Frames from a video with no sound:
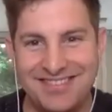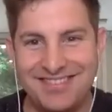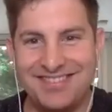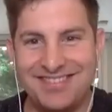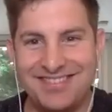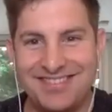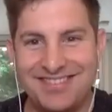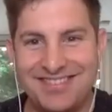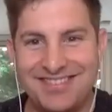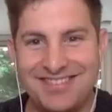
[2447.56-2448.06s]

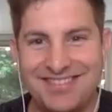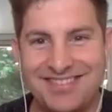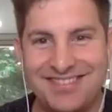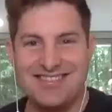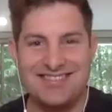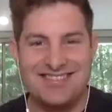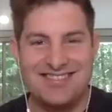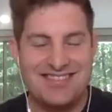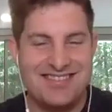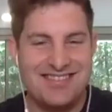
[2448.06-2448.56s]

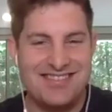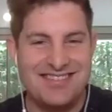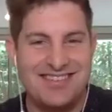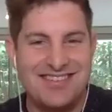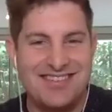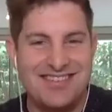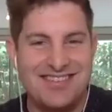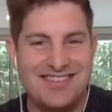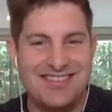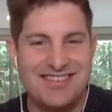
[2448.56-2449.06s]

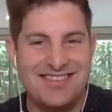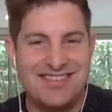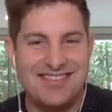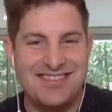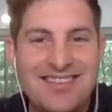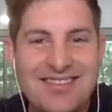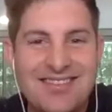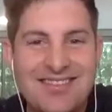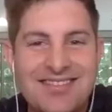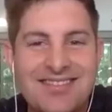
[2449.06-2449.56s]

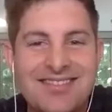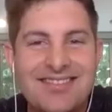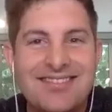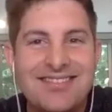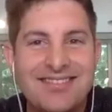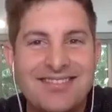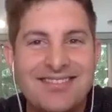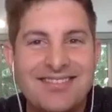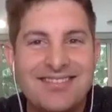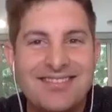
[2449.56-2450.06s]

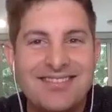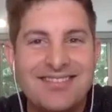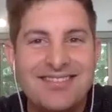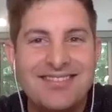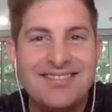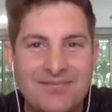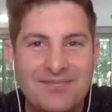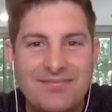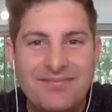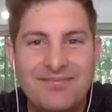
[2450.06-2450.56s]

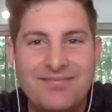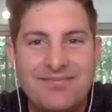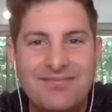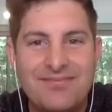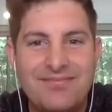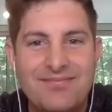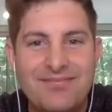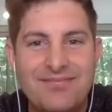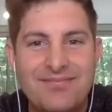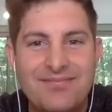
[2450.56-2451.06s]

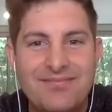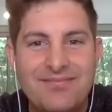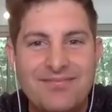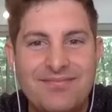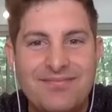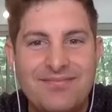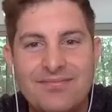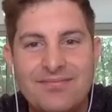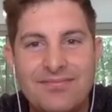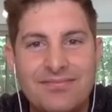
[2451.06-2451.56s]

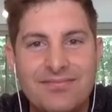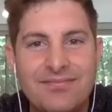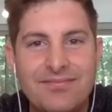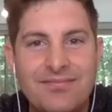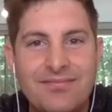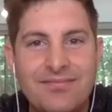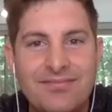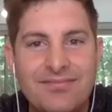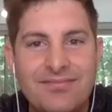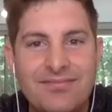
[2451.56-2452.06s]

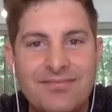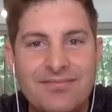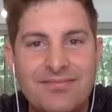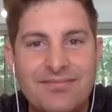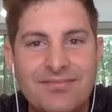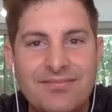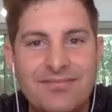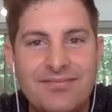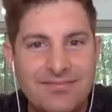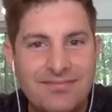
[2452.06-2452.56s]

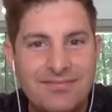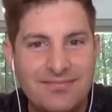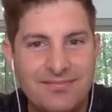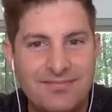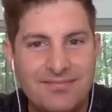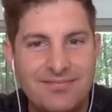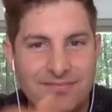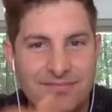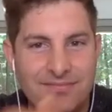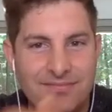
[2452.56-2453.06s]

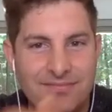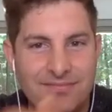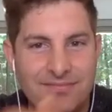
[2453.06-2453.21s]
No words are spoken by the person on screen.